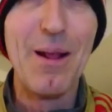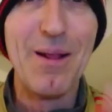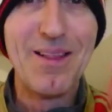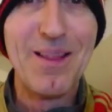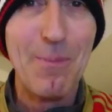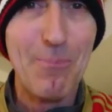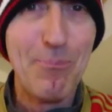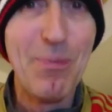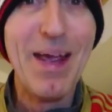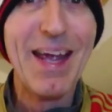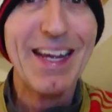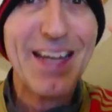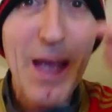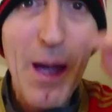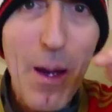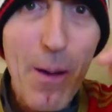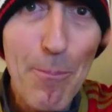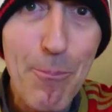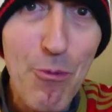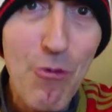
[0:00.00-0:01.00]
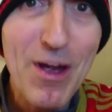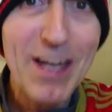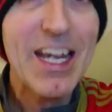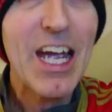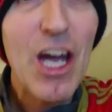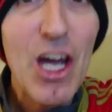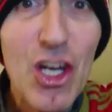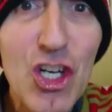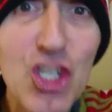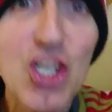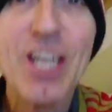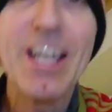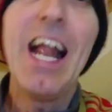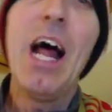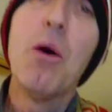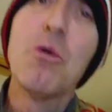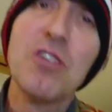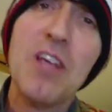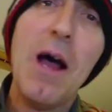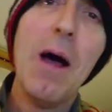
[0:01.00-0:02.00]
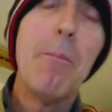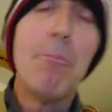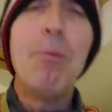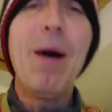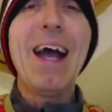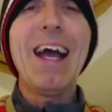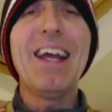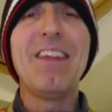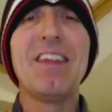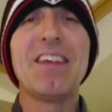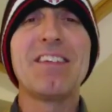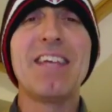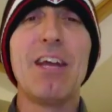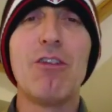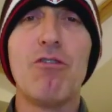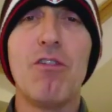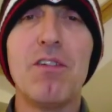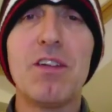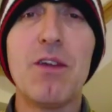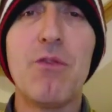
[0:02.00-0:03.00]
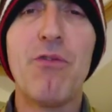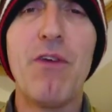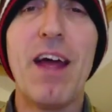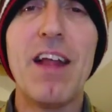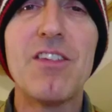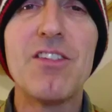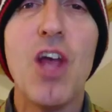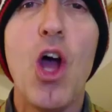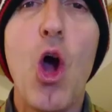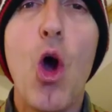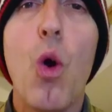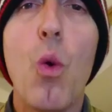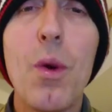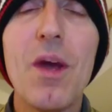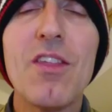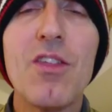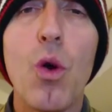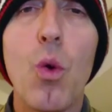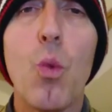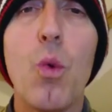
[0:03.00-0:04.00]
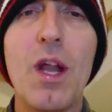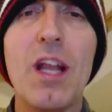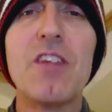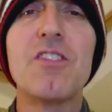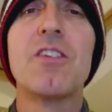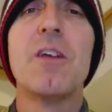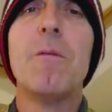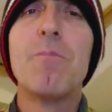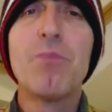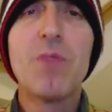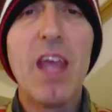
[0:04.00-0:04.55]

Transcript: The big brick shithouse. Back in the central defence with Willis.